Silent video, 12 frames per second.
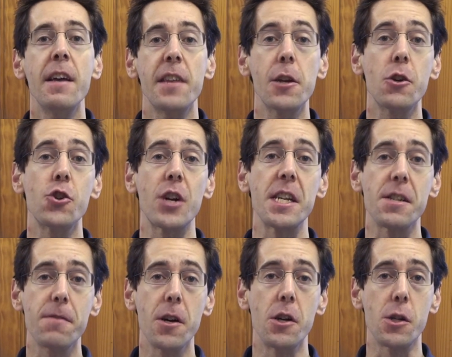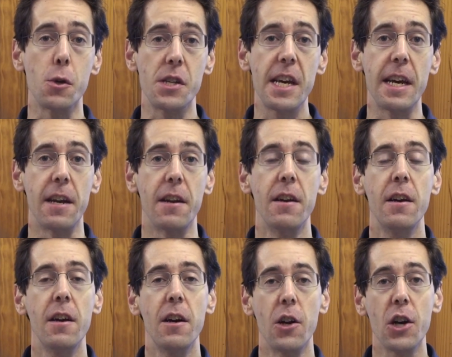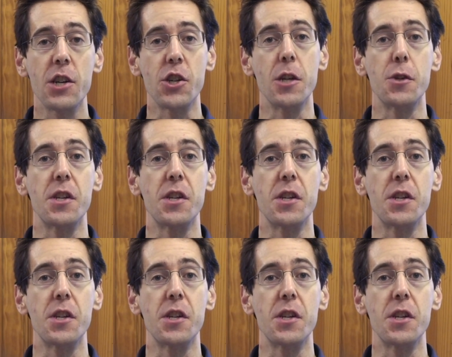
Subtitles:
Then you can transfer it to a tin, and I actually